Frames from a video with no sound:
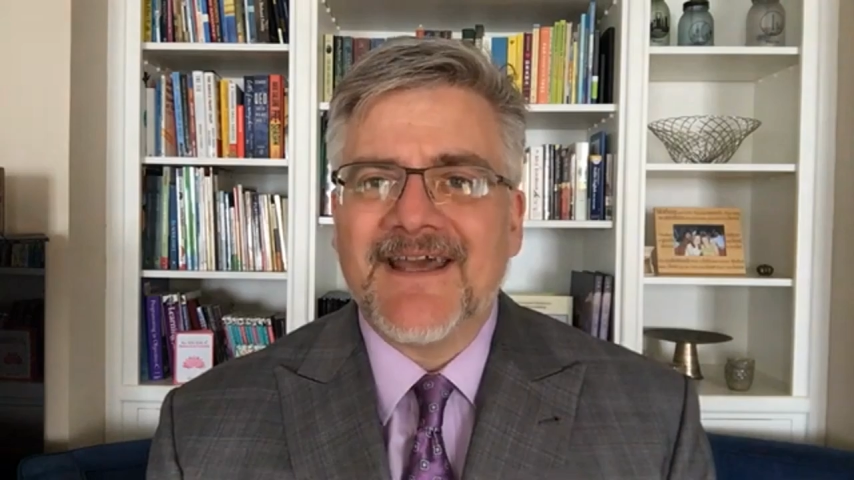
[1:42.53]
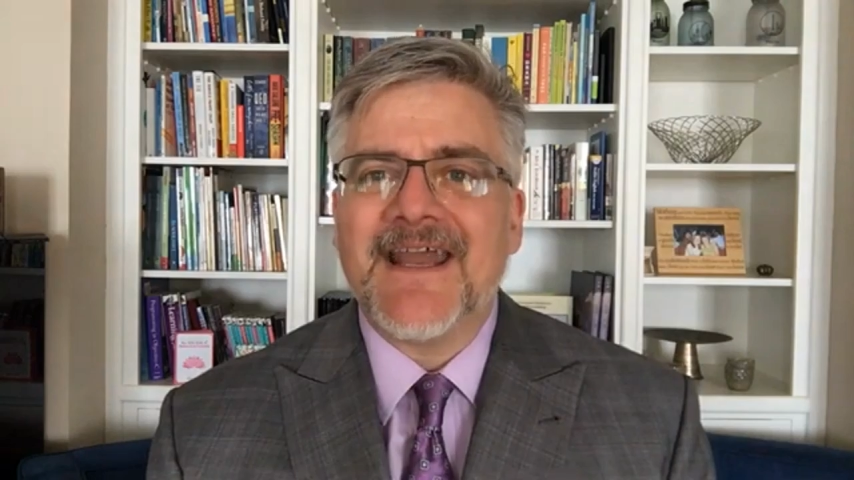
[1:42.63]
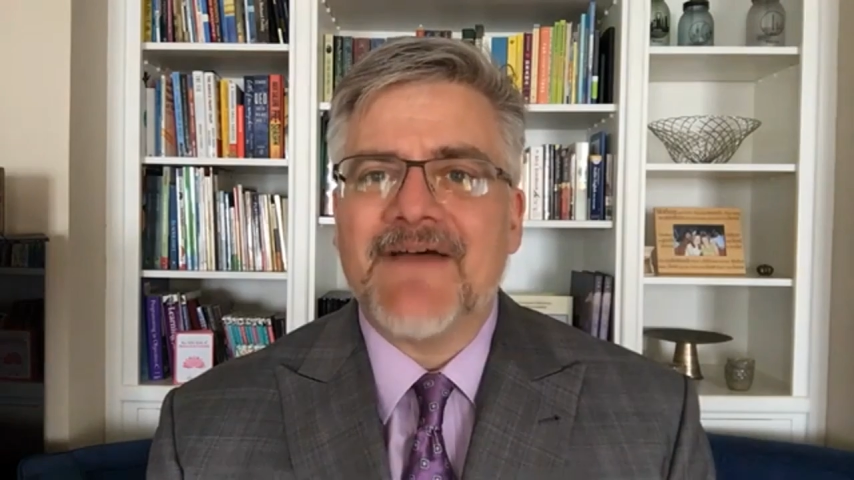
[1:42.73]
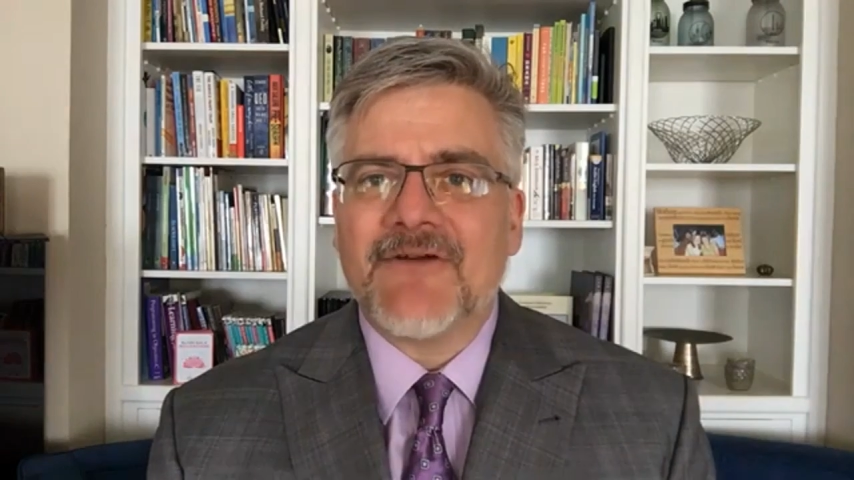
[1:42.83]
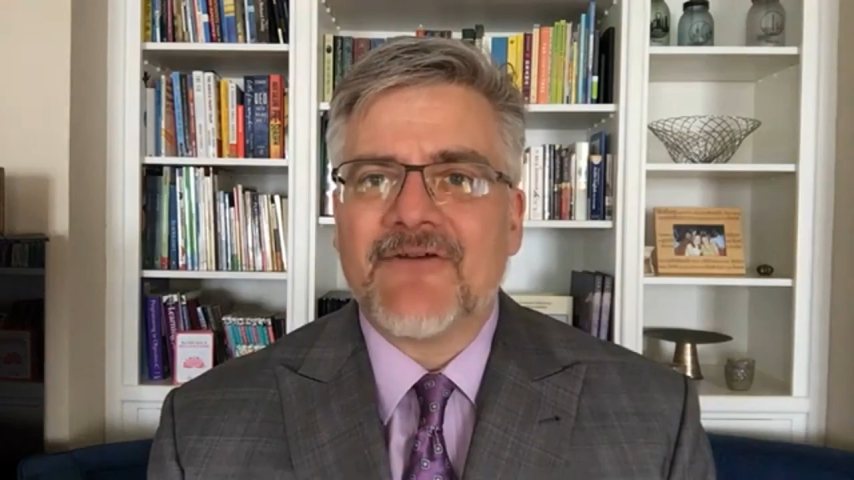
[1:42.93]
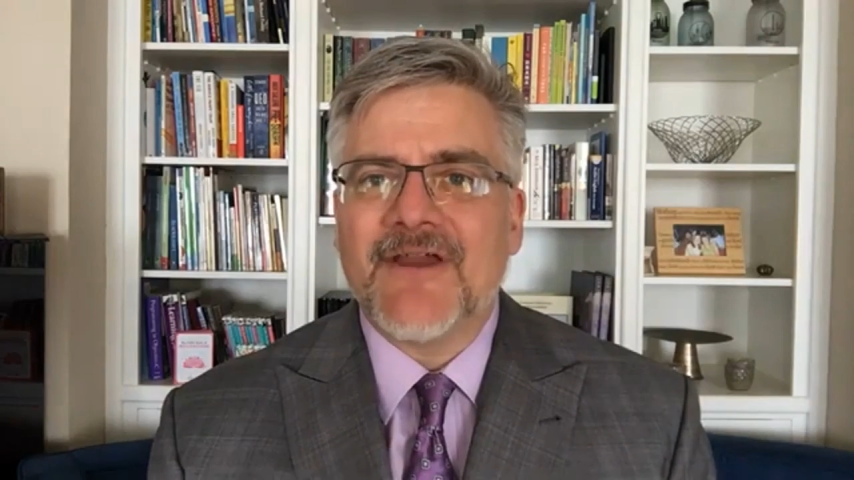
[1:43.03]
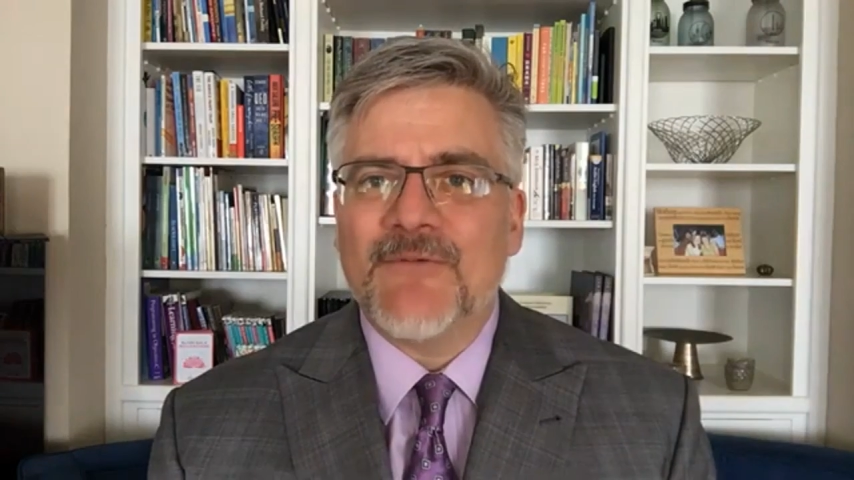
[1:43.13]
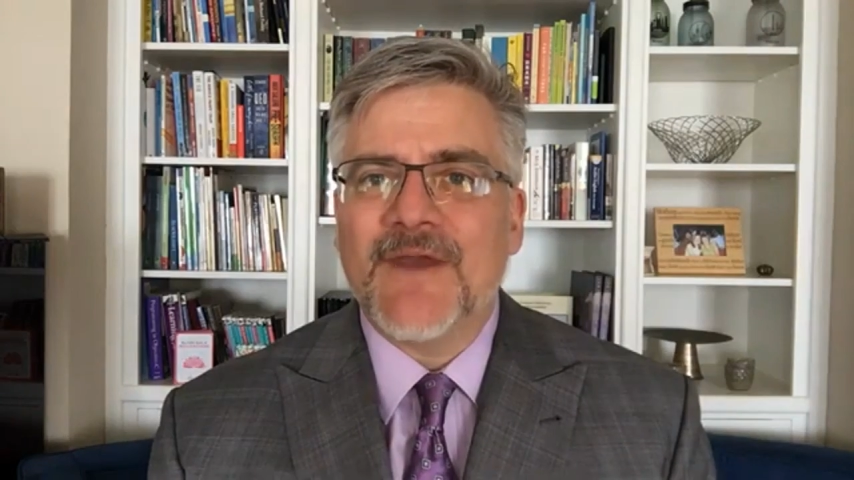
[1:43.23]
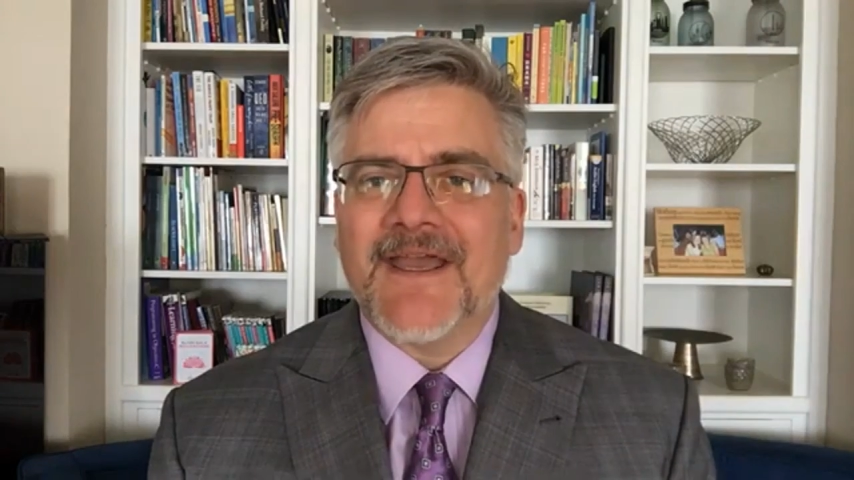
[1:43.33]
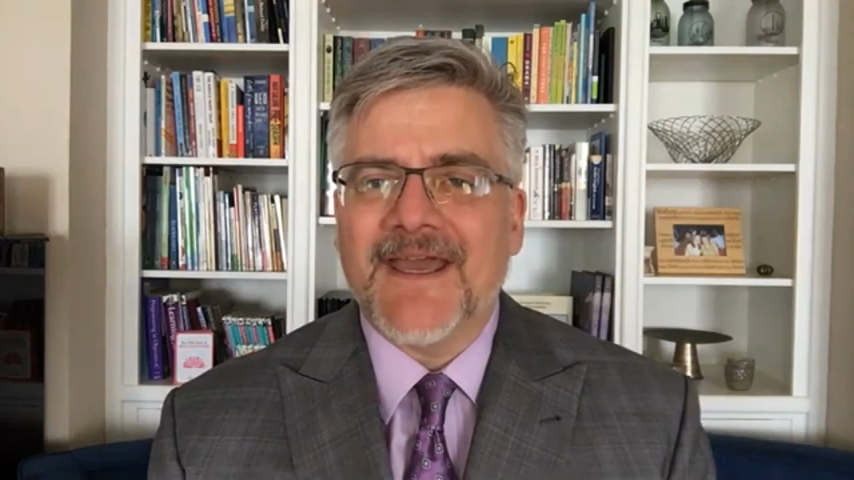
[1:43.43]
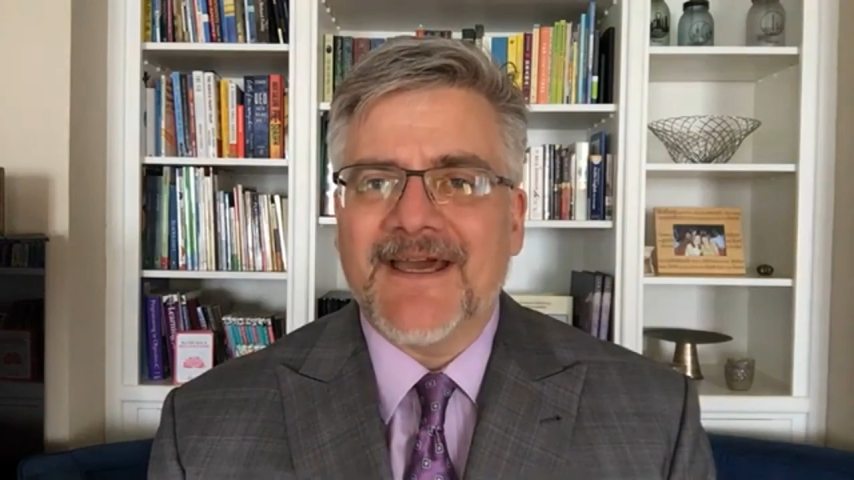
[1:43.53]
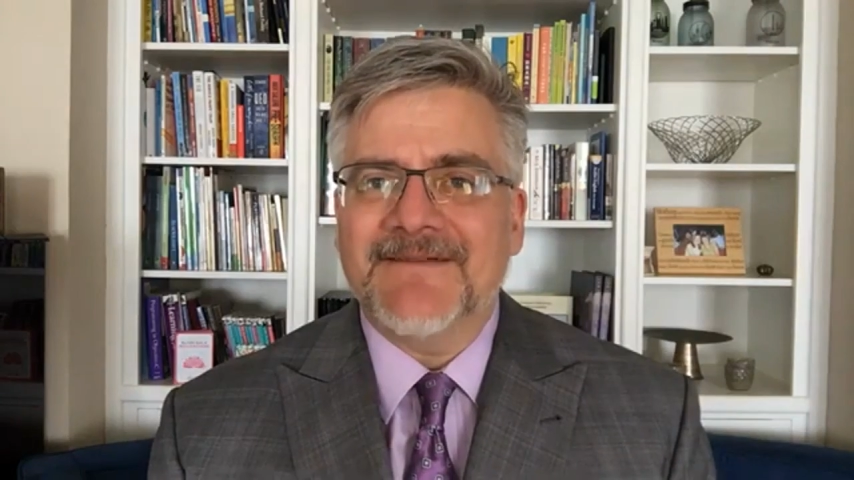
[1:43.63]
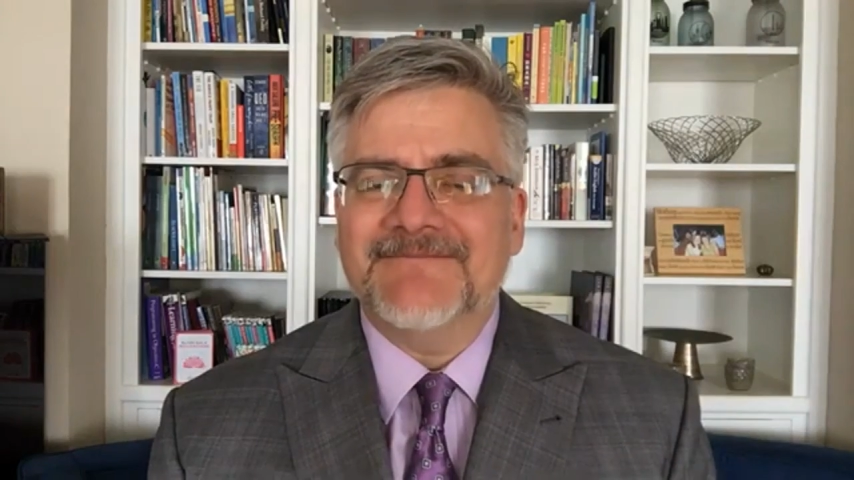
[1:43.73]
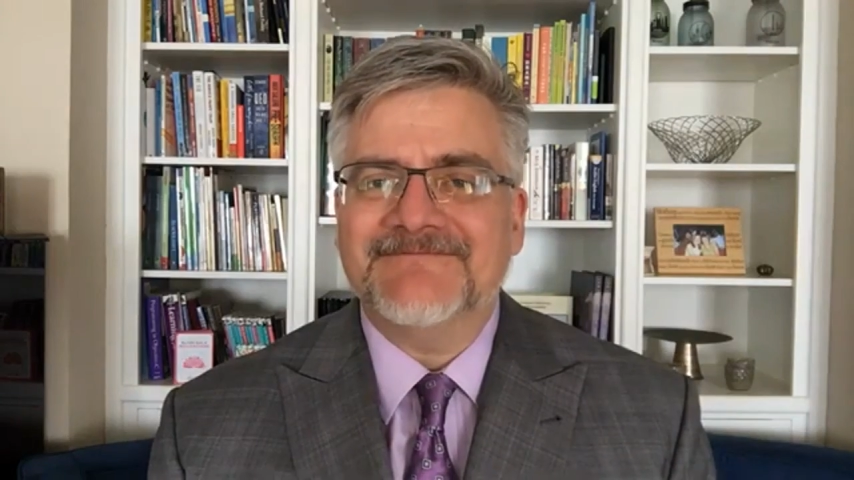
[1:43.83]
and have a great week ahead.